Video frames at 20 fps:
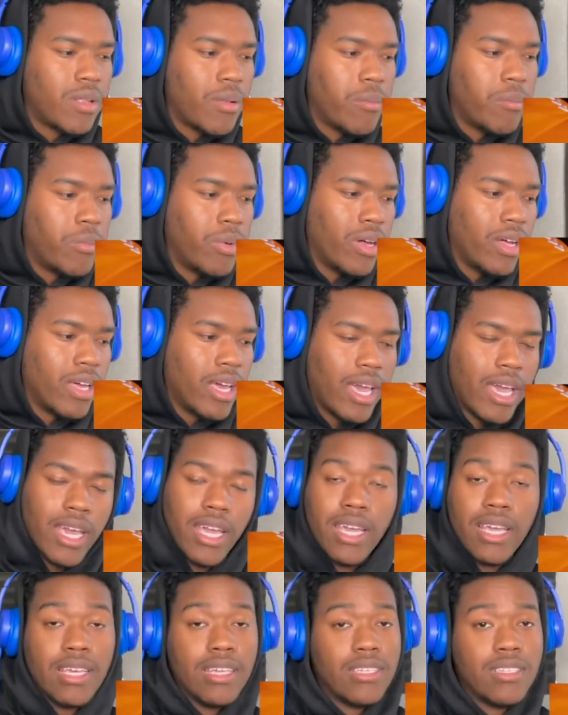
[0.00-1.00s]
But
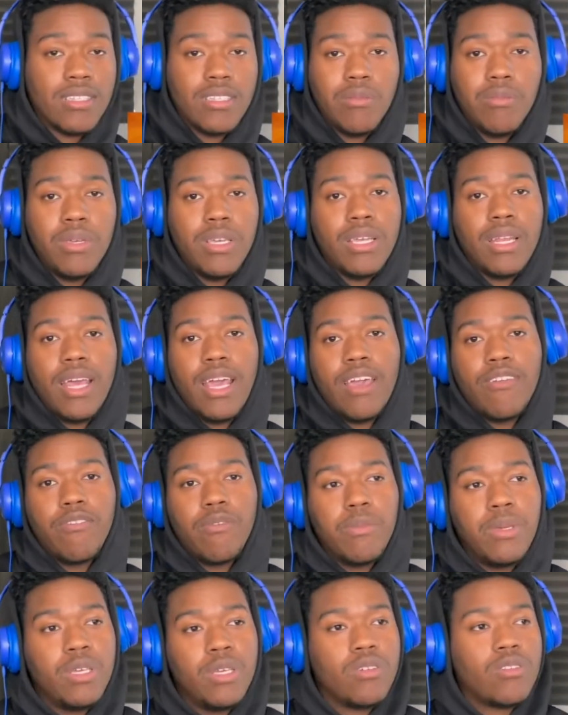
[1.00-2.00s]
hey, let me get half a
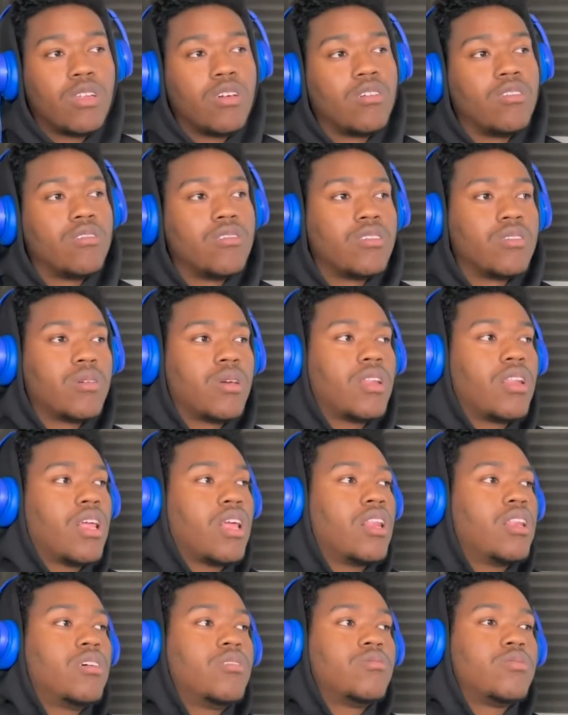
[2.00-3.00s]
mil though. I'll lay
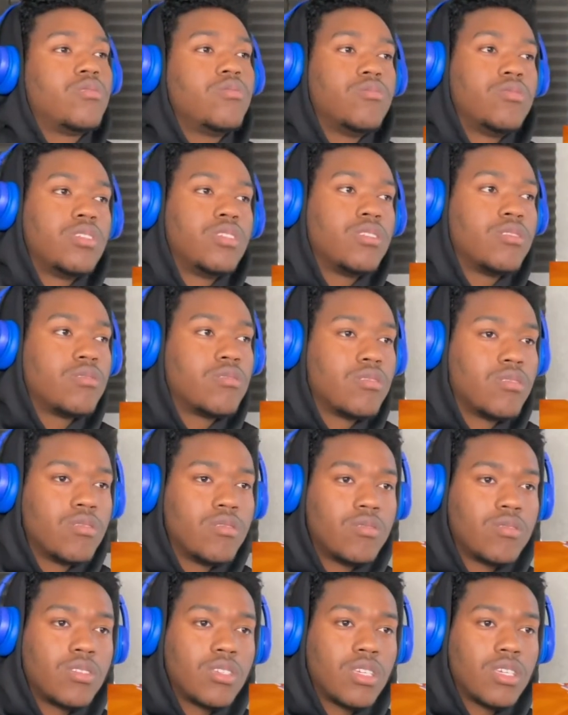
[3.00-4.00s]
low too, G. You know what I'm
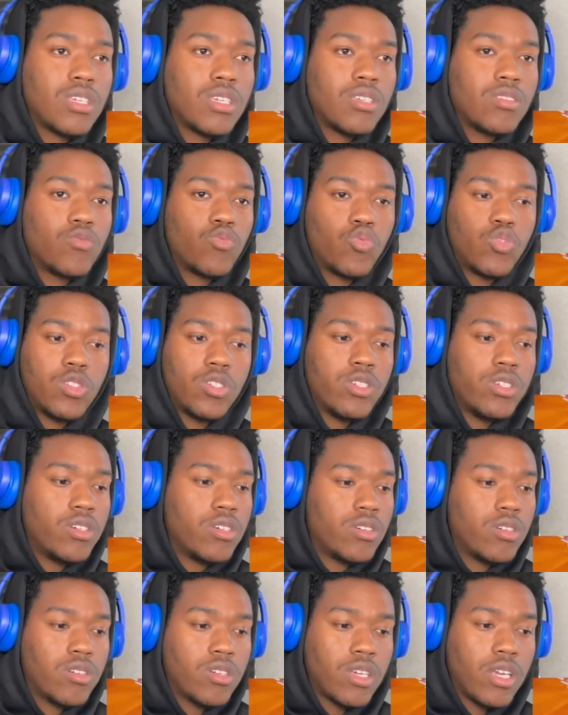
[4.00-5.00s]
saying?
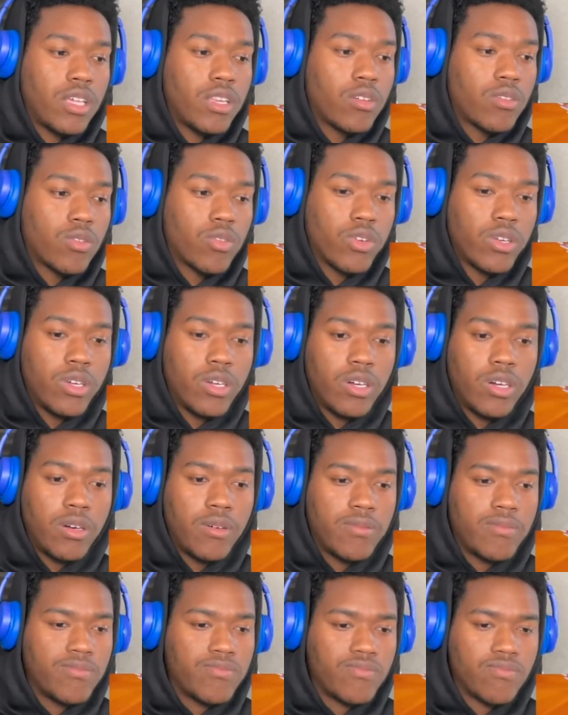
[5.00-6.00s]
Chill, get a crib,
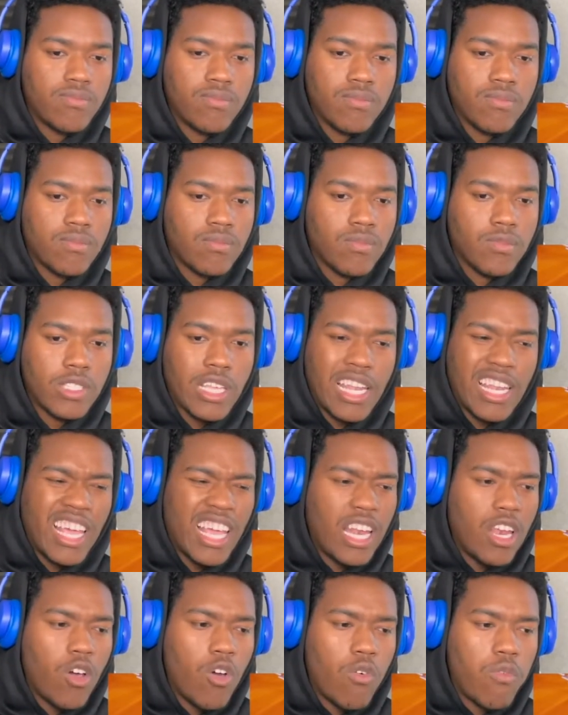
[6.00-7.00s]
lay
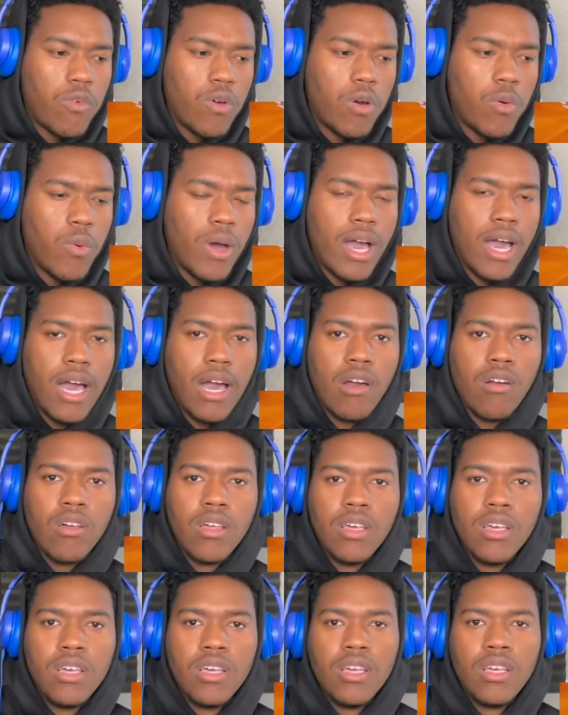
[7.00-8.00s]
low for a while.
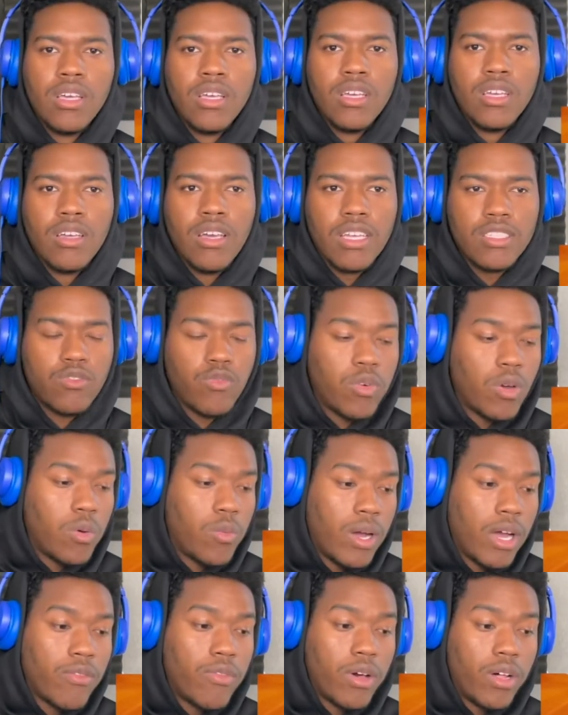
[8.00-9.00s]
That's for a
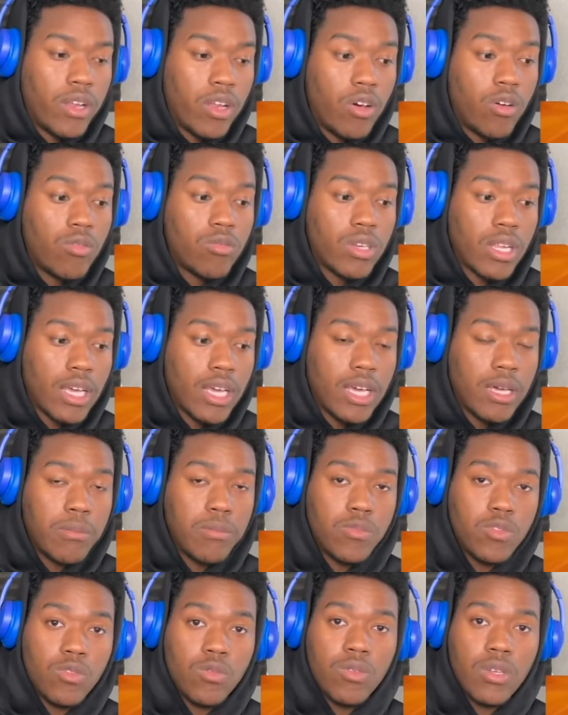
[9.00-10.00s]
while, for a long time
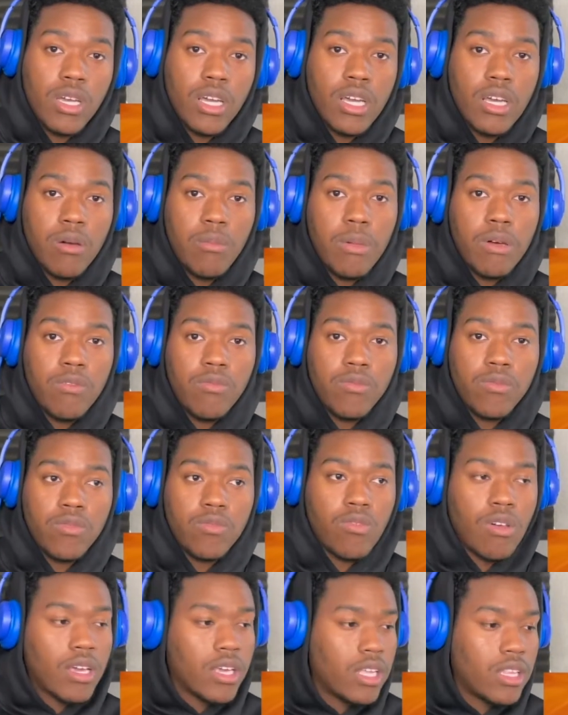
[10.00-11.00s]
till I come up,
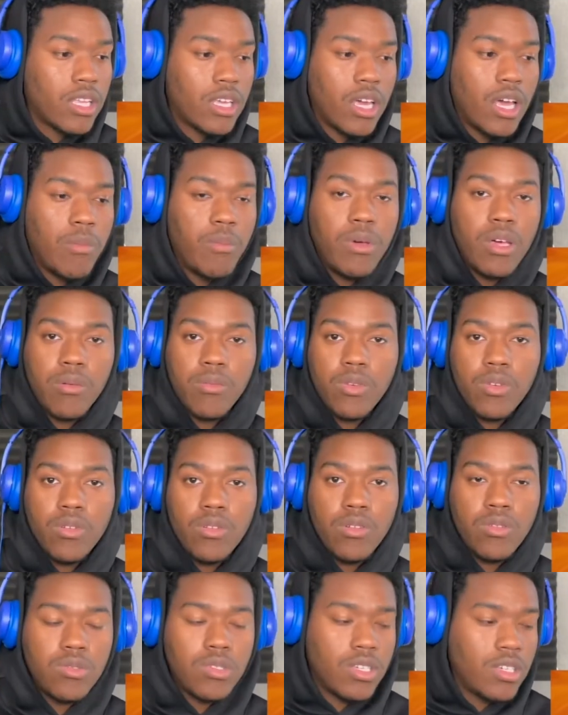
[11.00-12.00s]
till I get to come up. You know
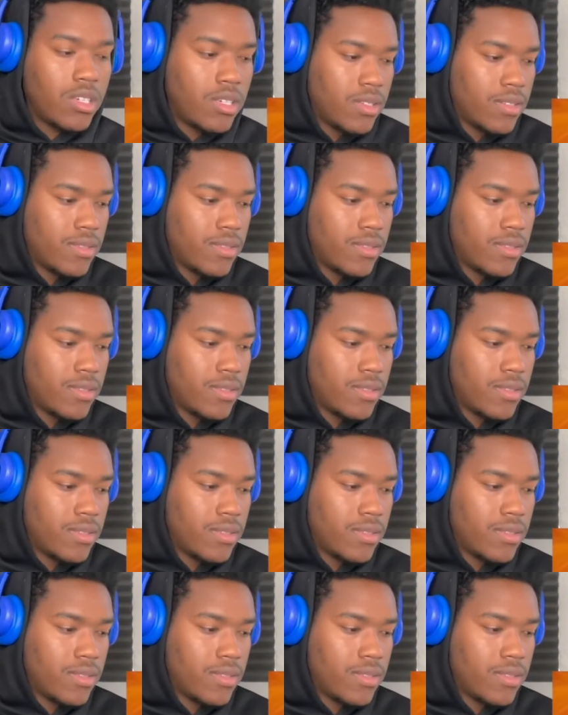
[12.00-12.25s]
what I'm saying?